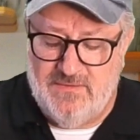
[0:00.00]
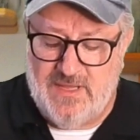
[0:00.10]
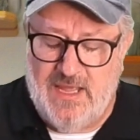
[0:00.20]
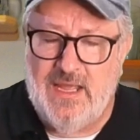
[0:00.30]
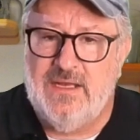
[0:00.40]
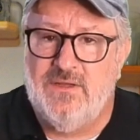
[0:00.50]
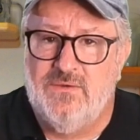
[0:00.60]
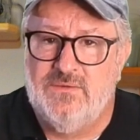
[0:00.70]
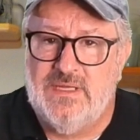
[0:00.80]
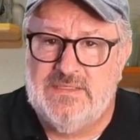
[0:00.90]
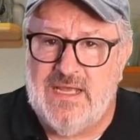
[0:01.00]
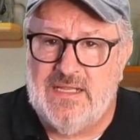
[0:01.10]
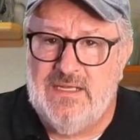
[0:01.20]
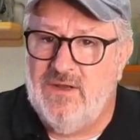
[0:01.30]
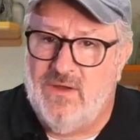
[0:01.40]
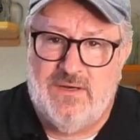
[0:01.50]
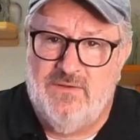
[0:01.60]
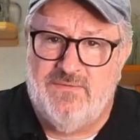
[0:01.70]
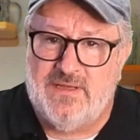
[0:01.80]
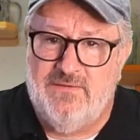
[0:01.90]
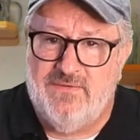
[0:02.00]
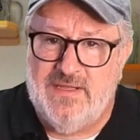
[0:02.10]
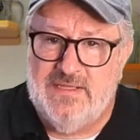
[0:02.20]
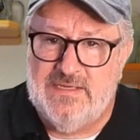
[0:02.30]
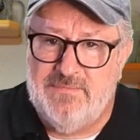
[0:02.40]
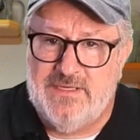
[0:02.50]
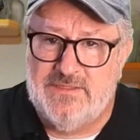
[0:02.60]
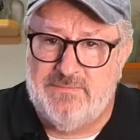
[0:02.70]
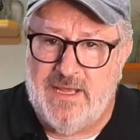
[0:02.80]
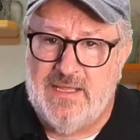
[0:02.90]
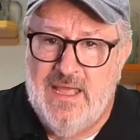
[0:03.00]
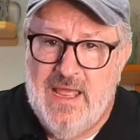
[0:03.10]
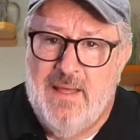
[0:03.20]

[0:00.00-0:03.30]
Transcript: Okay, I don't exactly know. I don't know if I can find that beer spec,